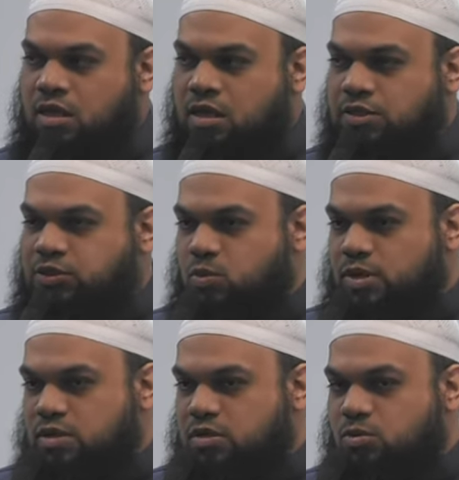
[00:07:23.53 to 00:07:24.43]
And so
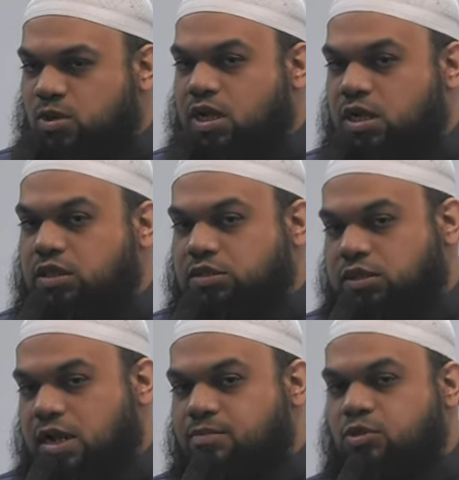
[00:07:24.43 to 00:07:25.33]
when Nuh alayhi
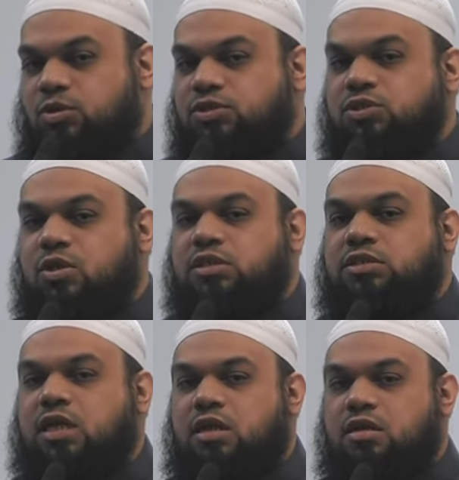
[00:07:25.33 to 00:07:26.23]
salam calls to his
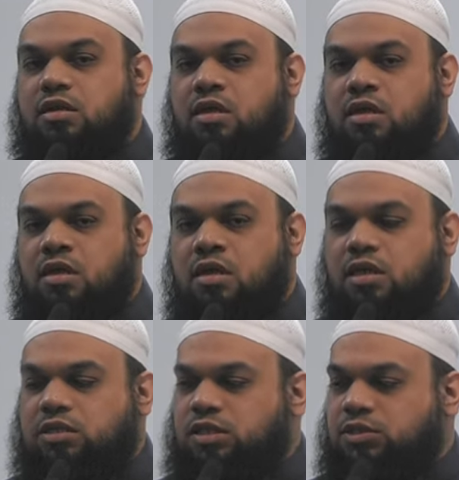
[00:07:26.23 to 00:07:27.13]
son
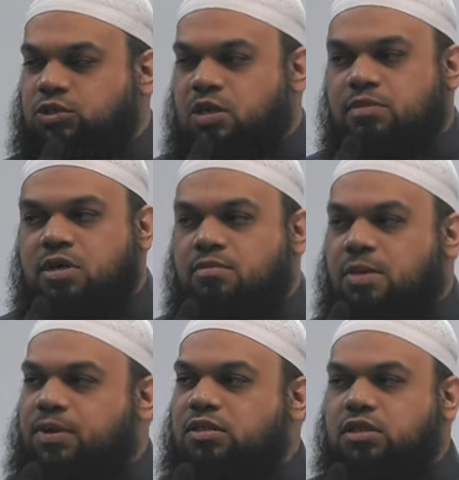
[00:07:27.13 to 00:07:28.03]
and he says to him, come
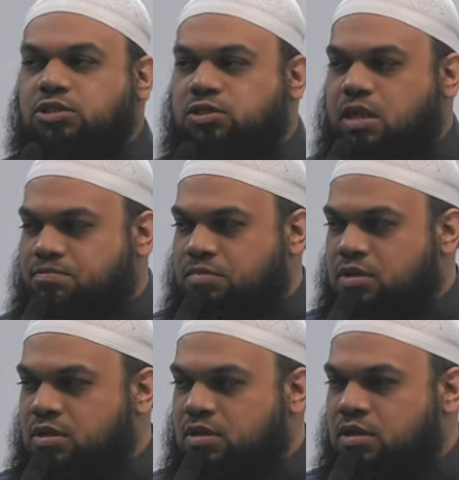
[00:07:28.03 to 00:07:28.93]
upon this ship,
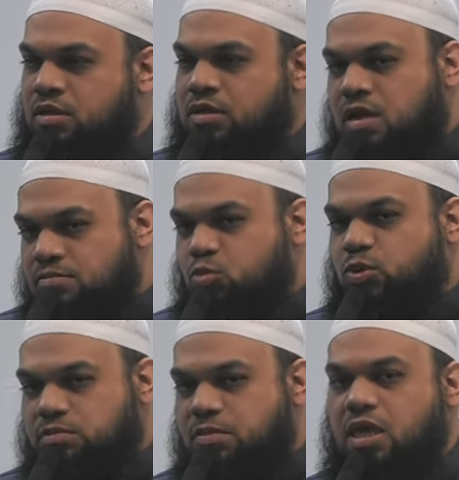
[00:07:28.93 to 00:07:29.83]
come
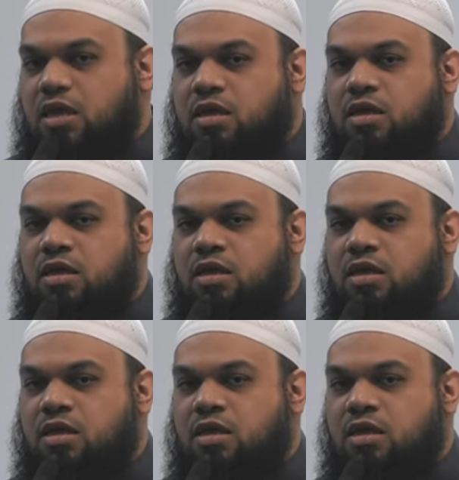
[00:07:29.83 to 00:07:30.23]
with me.